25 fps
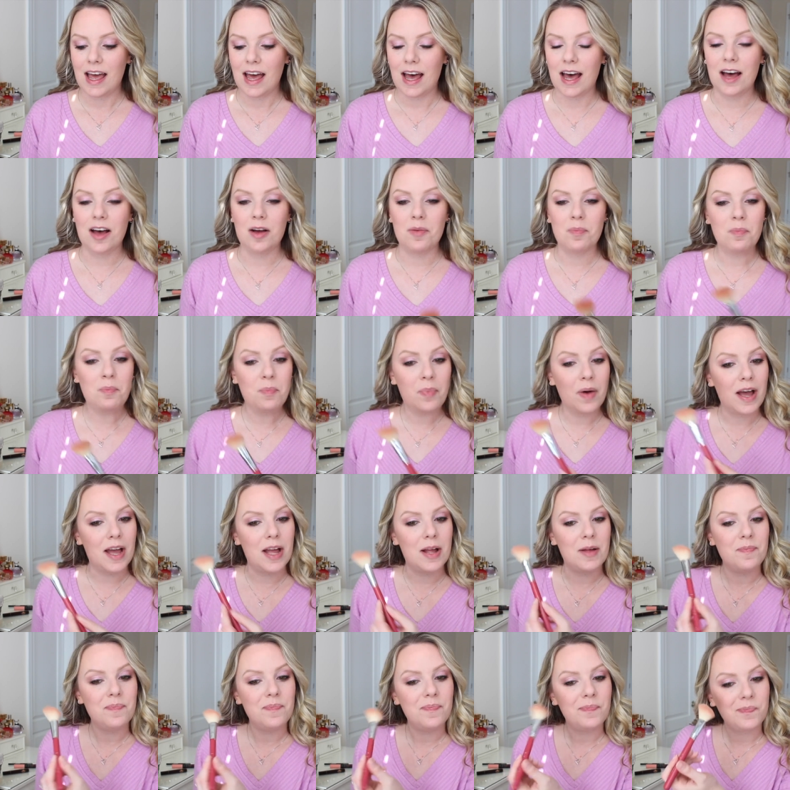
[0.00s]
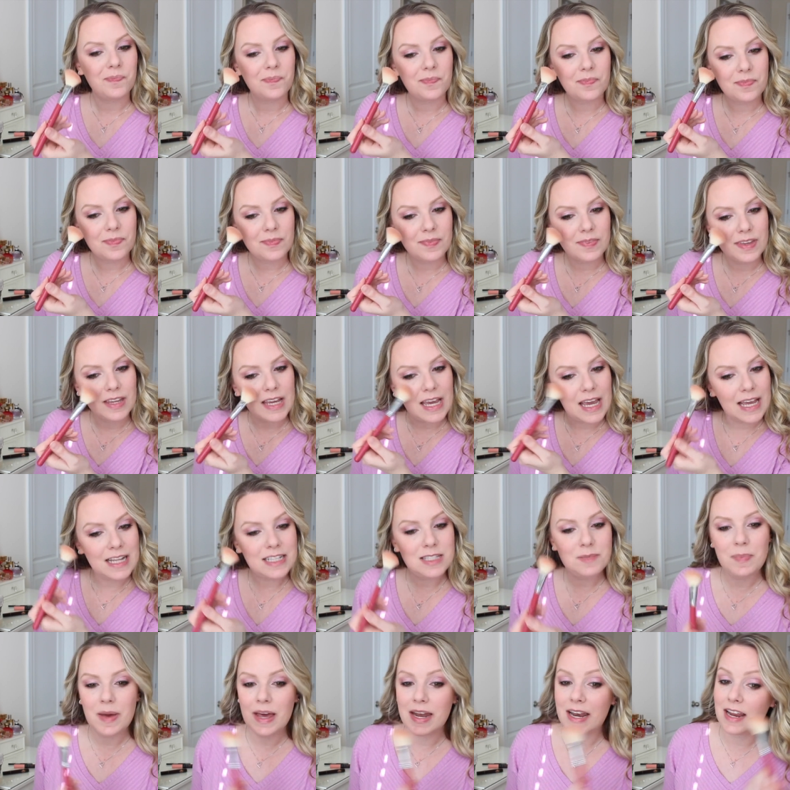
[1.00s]
Um, but
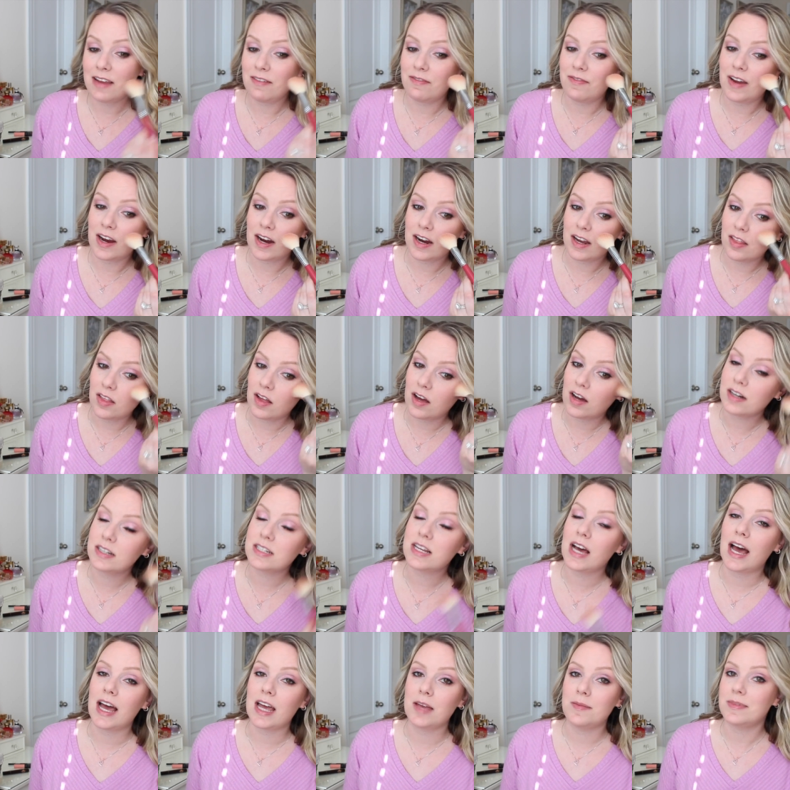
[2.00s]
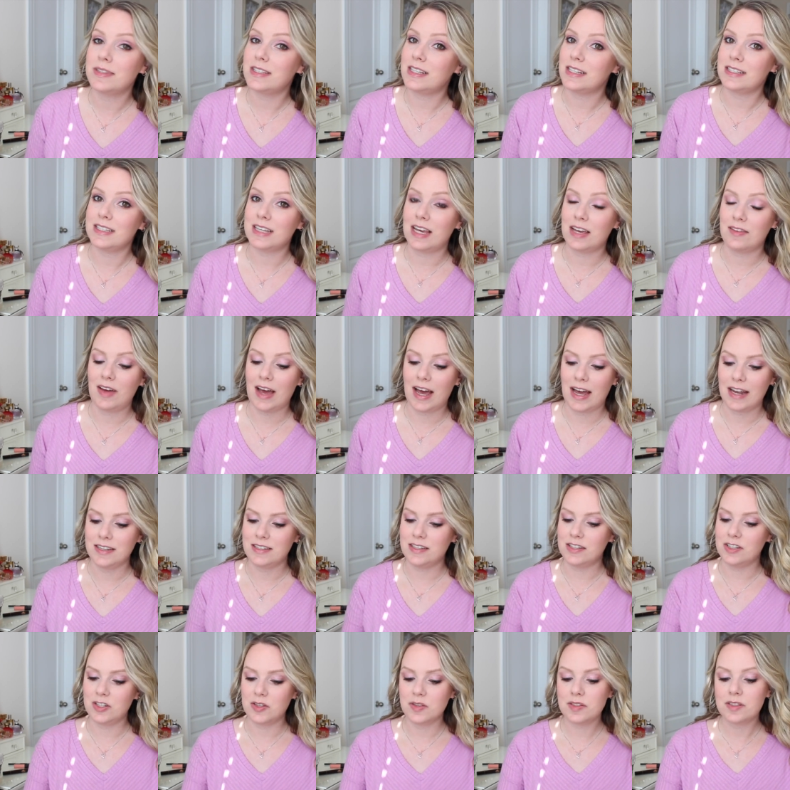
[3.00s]
it's been a very long time since I've
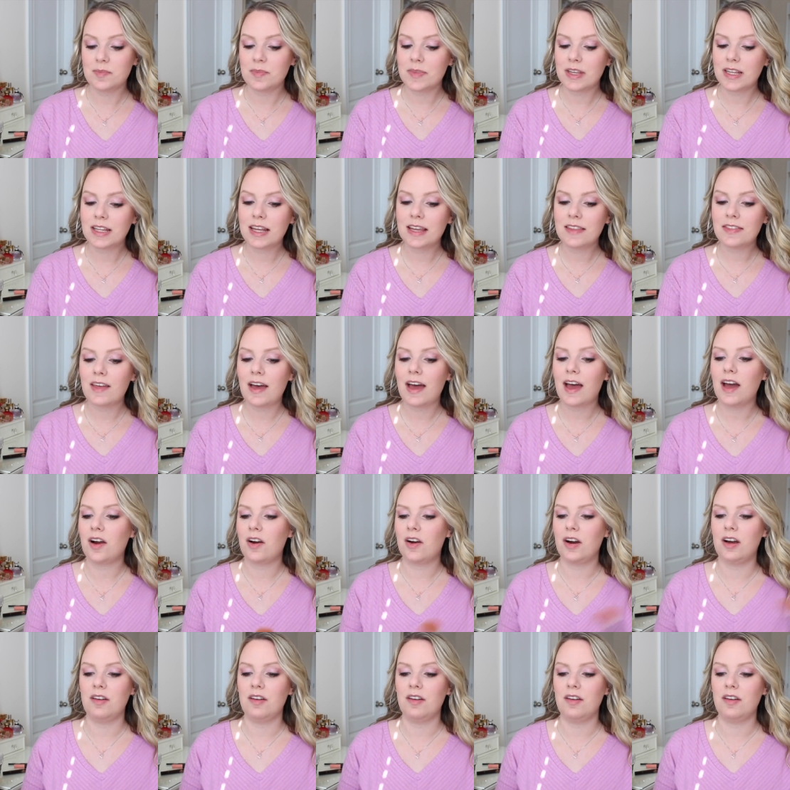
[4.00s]
had to do something like that